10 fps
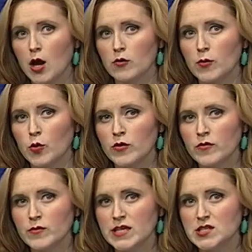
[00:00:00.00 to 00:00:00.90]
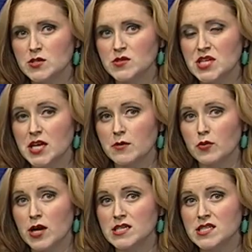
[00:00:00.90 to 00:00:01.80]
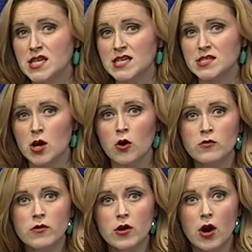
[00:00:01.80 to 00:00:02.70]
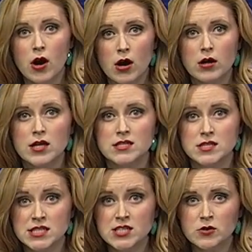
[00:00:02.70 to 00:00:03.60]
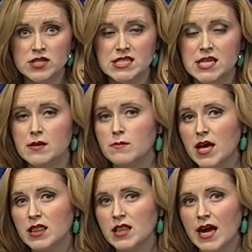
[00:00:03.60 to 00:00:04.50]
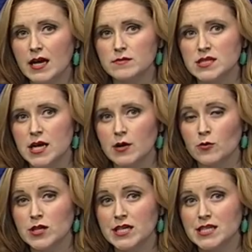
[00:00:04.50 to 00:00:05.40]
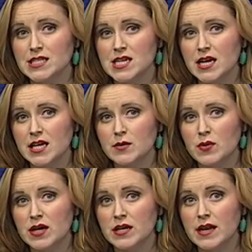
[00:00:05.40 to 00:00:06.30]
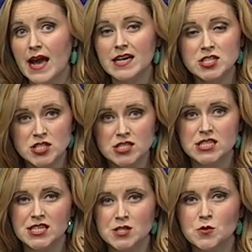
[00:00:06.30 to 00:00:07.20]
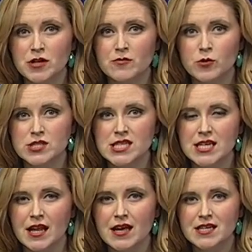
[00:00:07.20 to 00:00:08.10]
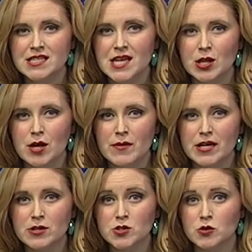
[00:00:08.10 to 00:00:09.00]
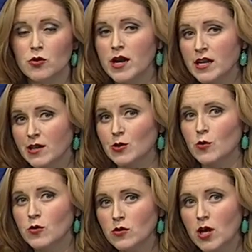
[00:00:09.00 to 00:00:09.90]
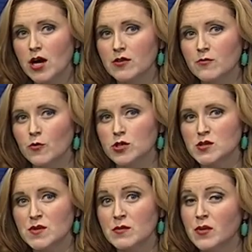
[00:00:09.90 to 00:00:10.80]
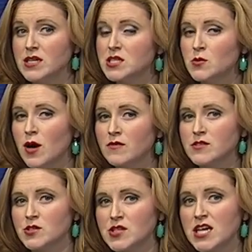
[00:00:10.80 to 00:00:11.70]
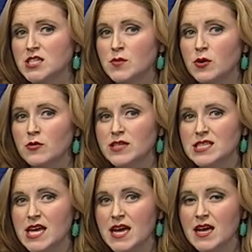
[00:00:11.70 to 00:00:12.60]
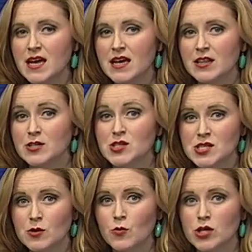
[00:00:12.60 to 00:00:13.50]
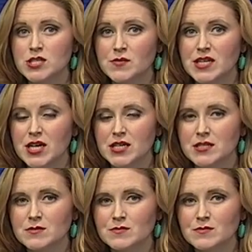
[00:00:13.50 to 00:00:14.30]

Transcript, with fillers: A report from the Associated Press says overall a decrease in meth labs, not only in Kentucky, but nationally in 2014. State lawmakers are crediting local law enforcement, but two officers I spoke with say there's still work to be done.